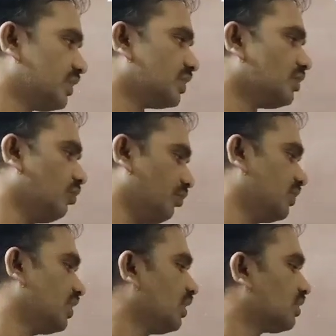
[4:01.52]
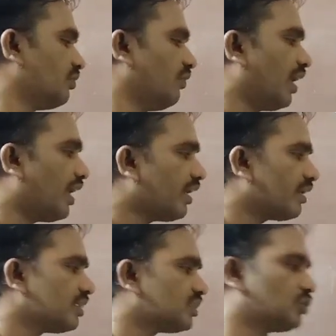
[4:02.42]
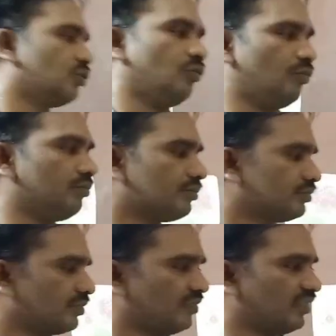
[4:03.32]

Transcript: reaching home. So when I reached home,